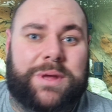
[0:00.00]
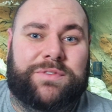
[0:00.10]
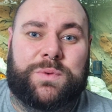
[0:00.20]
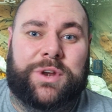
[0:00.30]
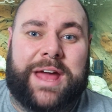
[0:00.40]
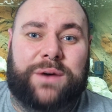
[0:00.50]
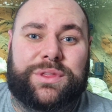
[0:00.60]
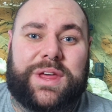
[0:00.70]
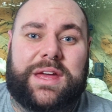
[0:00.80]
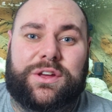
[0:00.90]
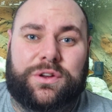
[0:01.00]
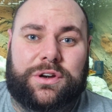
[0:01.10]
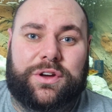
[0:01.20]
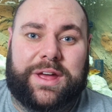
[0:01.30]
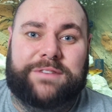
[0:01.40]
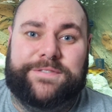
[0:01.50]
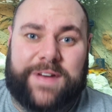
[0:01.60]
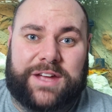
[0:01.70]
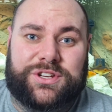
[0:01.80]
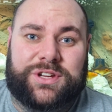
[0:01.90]
if you want healthy, good looking
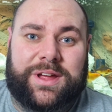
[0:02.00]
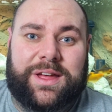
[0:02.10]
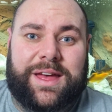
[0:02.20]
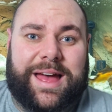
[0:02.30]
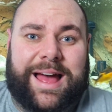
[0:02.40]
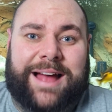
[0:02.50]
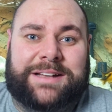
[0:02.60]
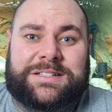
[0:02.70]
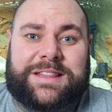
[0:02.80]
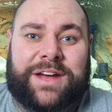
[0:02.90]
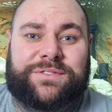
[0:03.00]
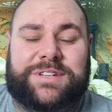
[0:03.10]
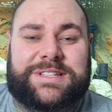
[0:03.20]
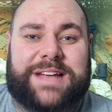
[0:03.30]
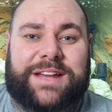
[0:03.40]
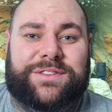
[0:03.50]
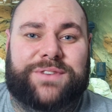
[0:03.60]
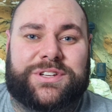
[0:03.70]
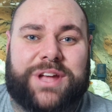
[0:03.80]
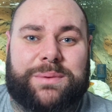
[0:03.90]
fish. And they often say in the
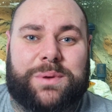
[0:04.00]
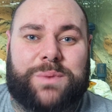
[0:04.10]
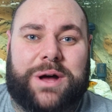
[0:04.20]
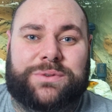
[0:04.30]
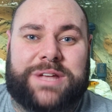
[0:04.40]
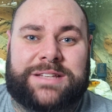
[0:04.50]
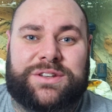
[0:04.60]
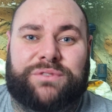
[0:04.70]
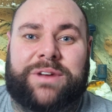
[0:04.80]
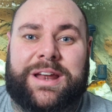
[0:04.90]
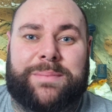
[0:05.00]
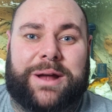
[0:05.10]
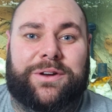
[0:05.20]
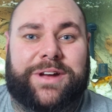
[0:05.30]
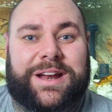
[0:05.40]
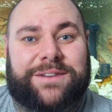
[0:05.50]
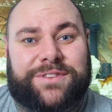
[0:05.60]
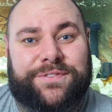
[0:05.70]
fish keeping world, it's not really about looking after